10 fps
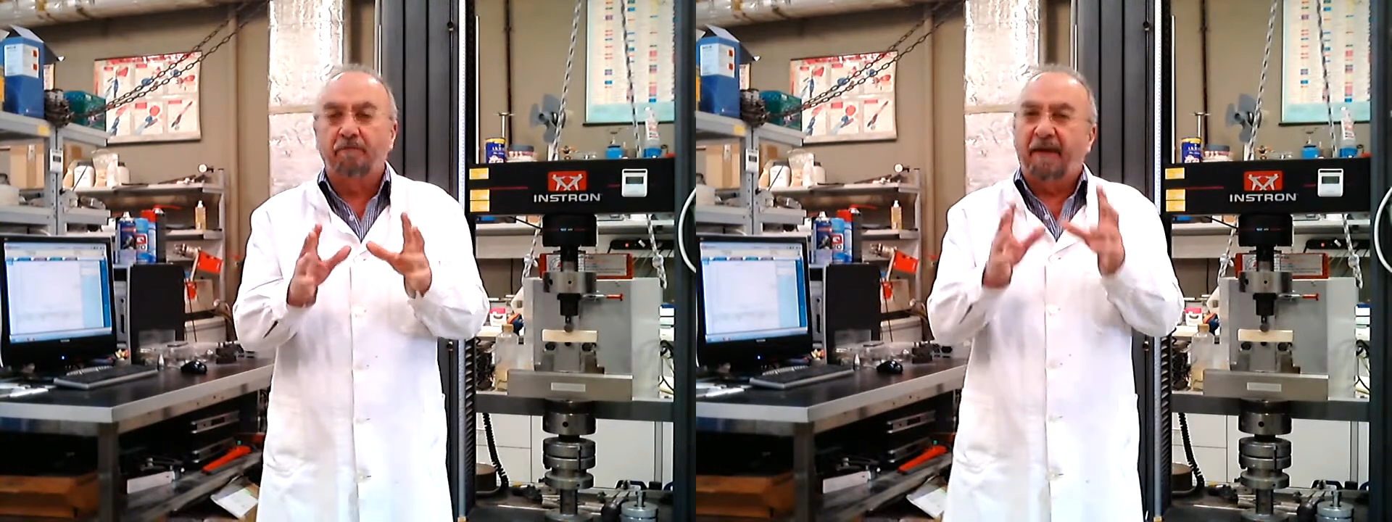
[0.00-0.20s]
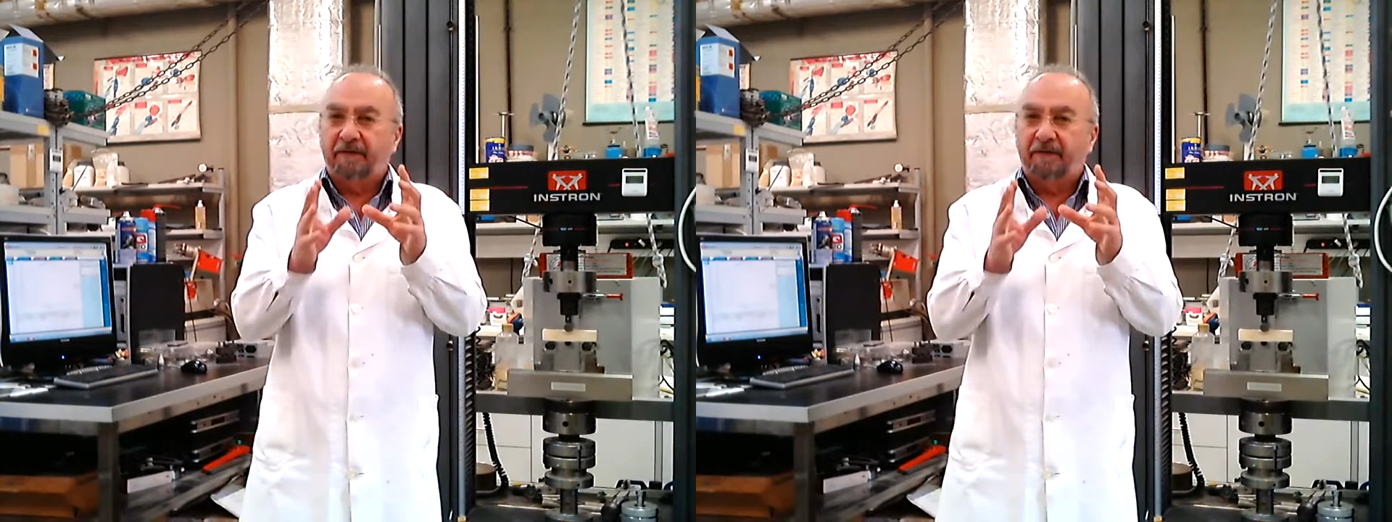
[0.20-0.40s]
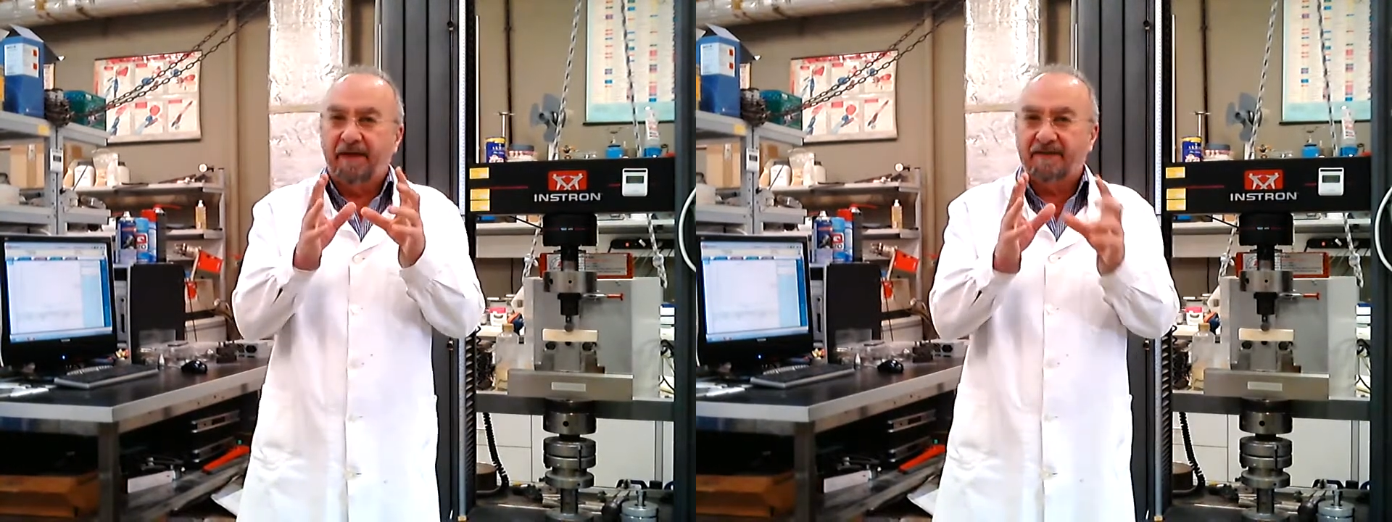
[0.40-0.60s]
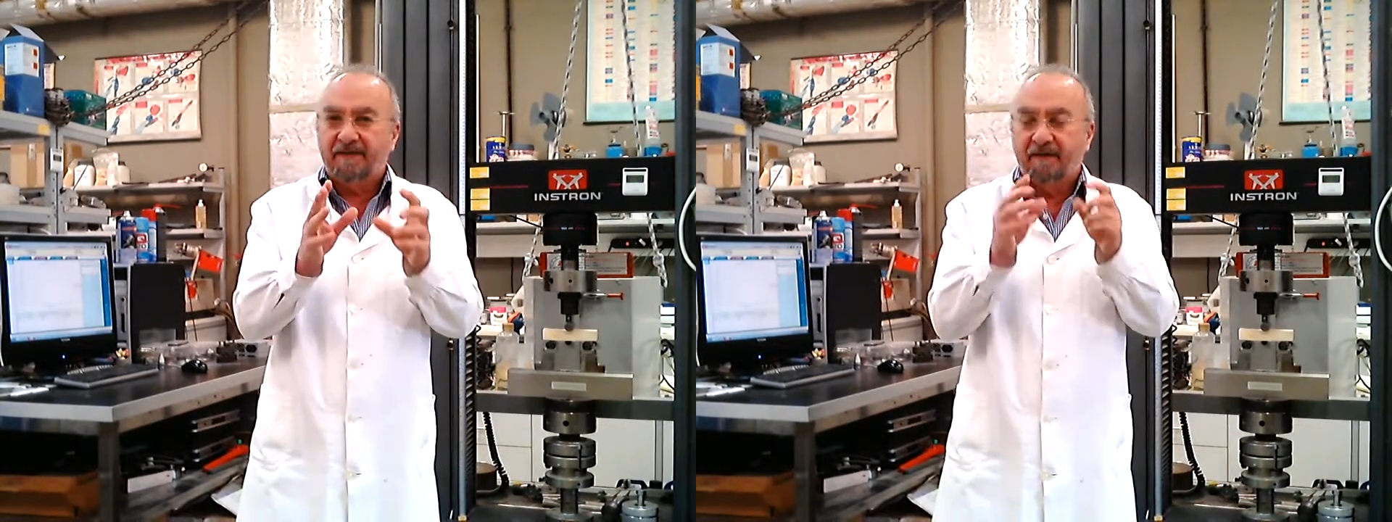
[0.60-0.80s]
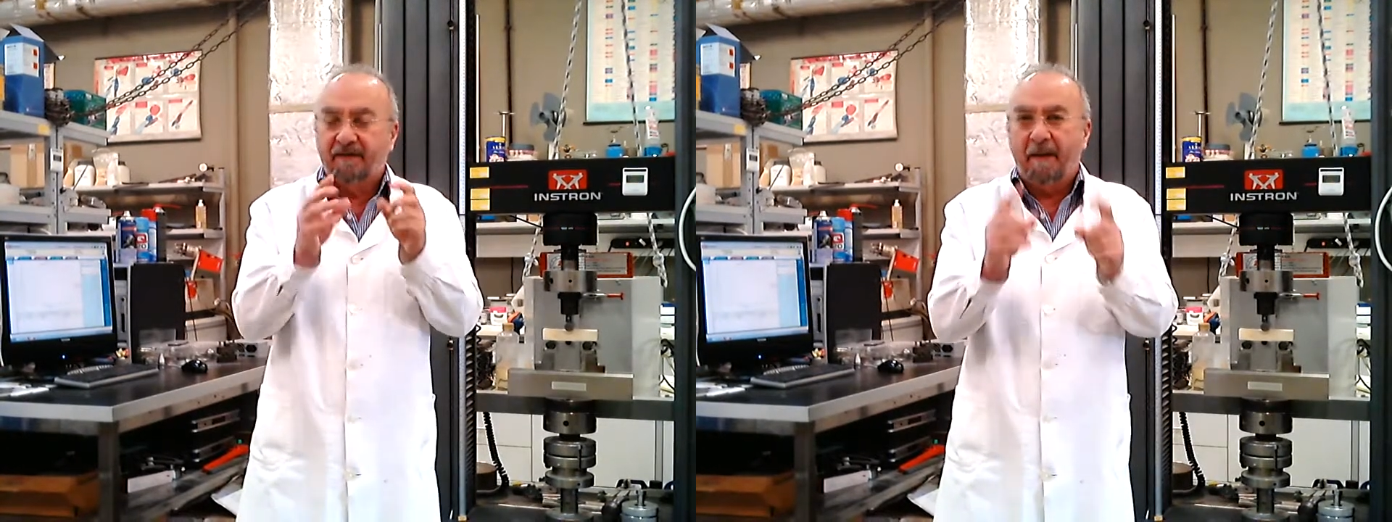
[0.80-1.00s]
but
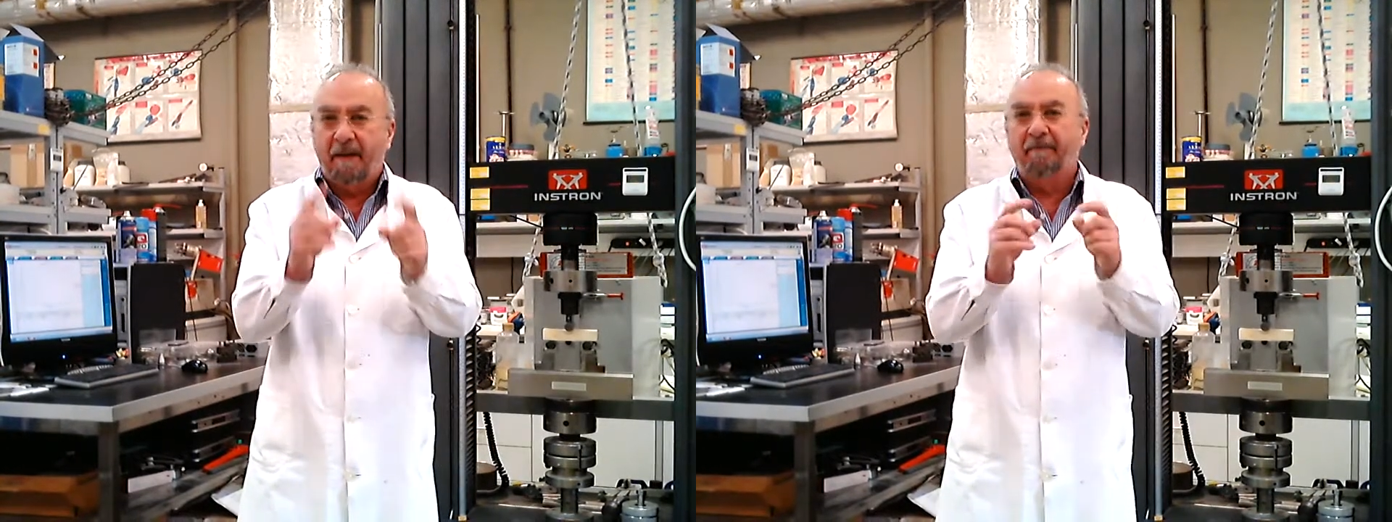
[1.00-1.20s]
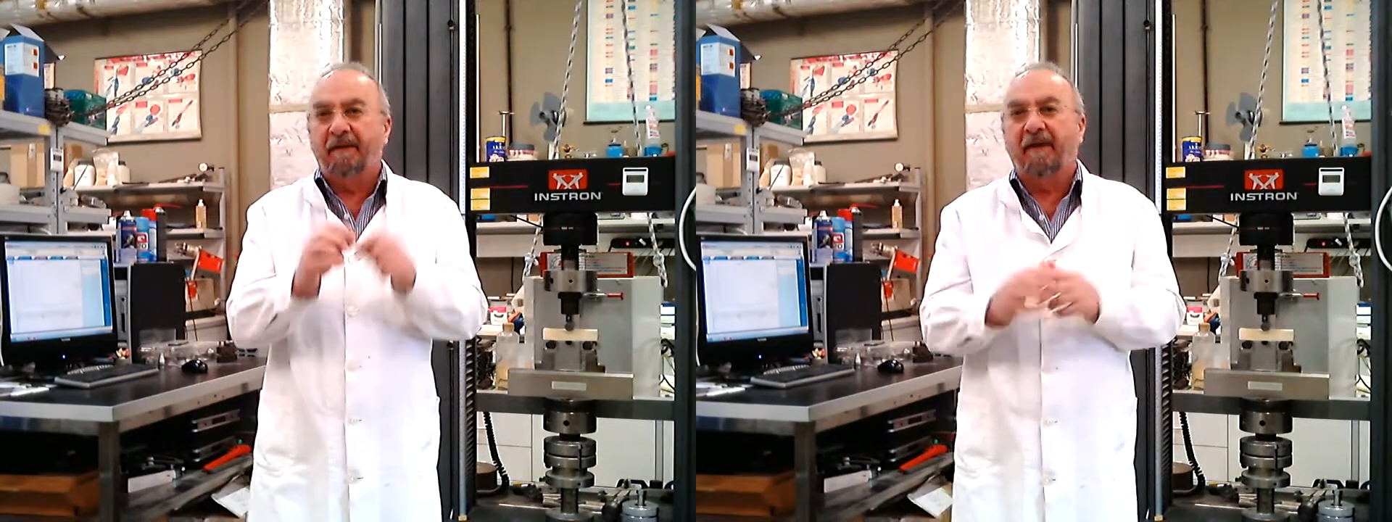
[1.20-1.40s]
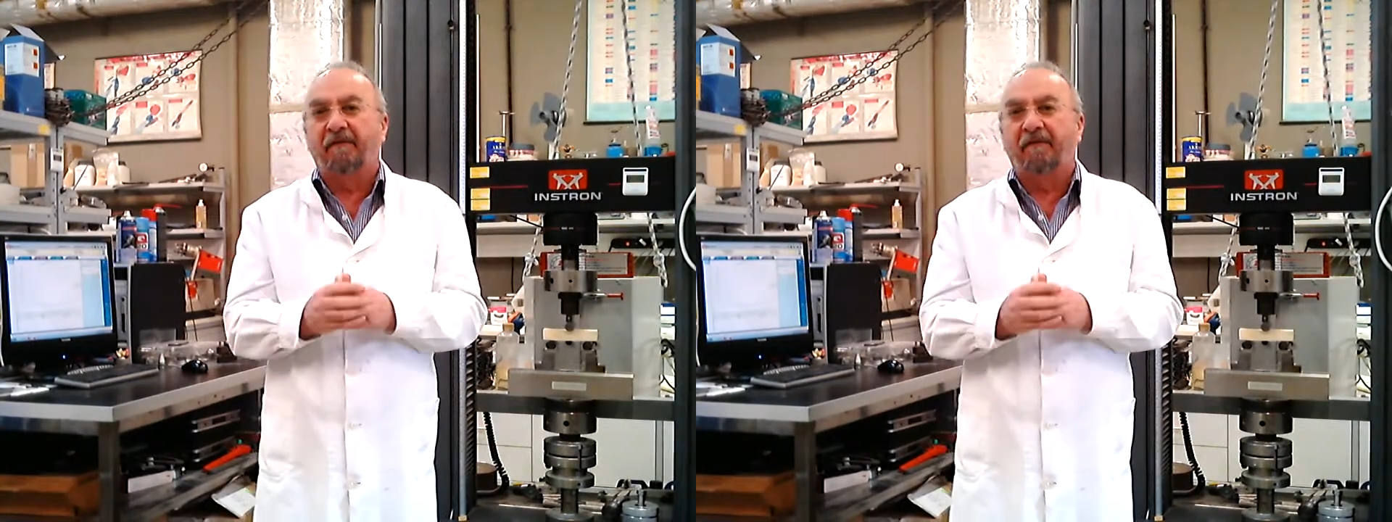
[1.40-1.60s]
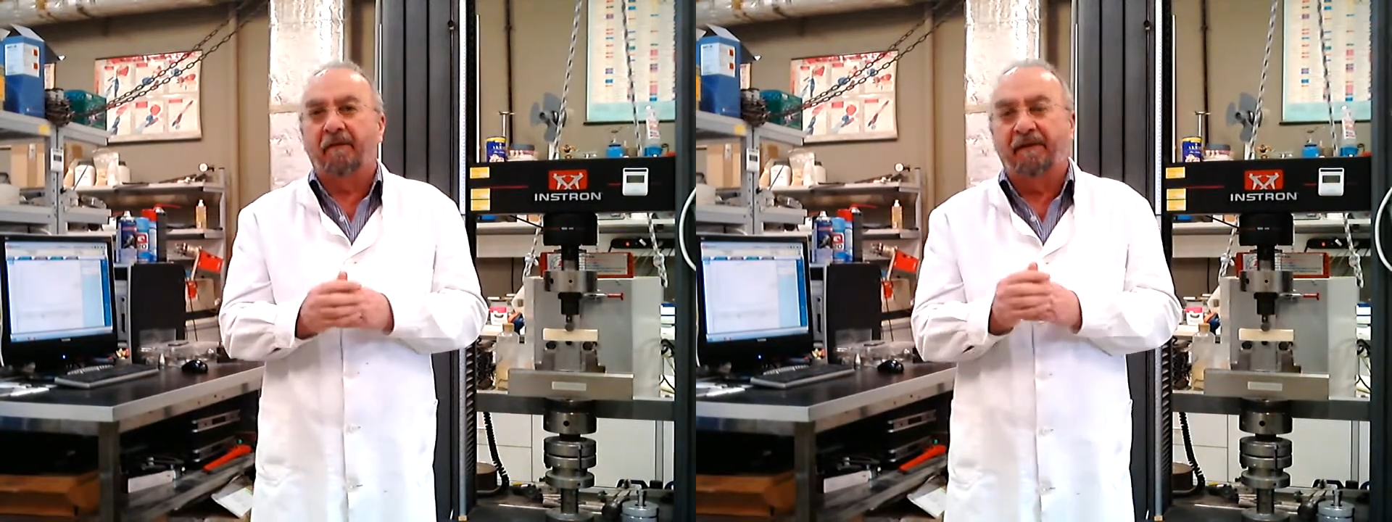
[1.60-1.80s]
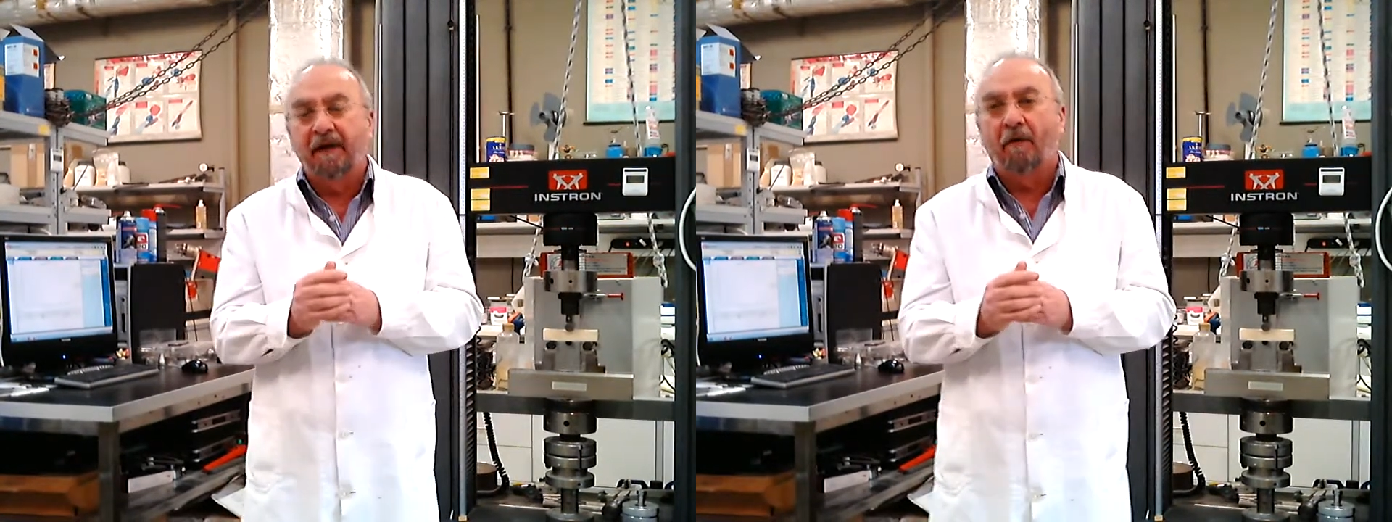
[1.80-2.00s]
let's remember the
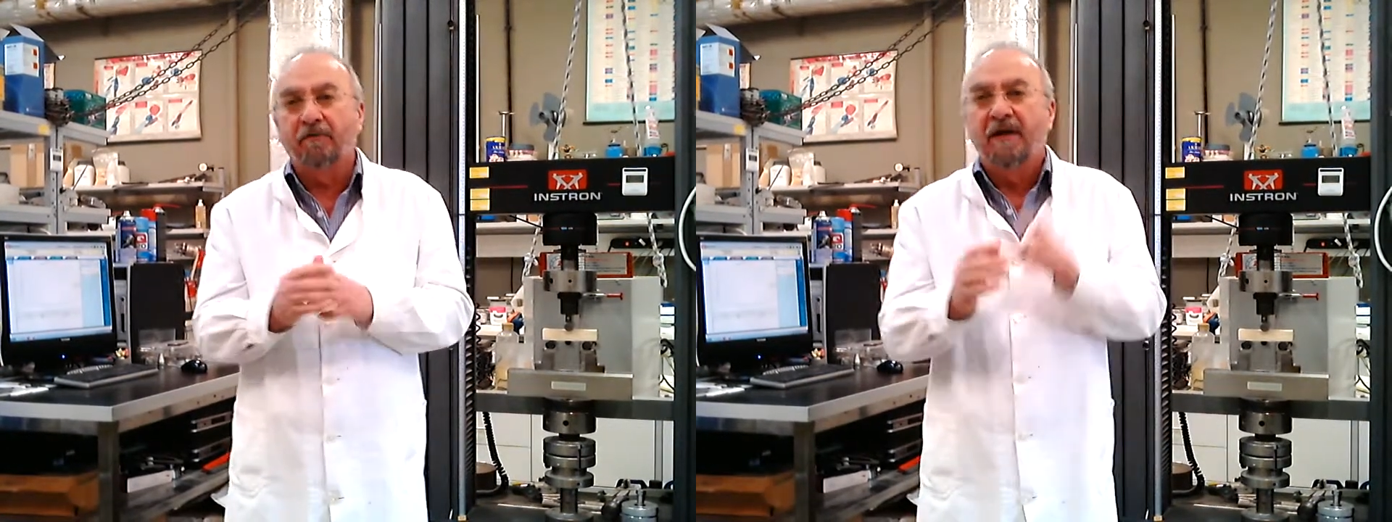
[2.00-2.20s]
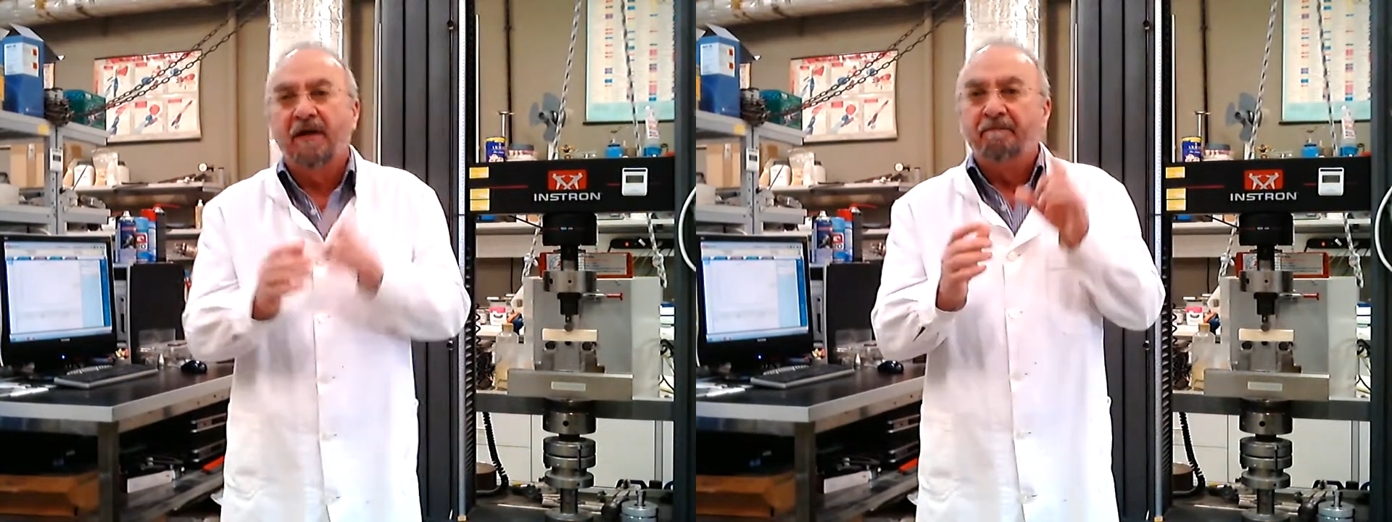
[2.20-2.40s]
three laws.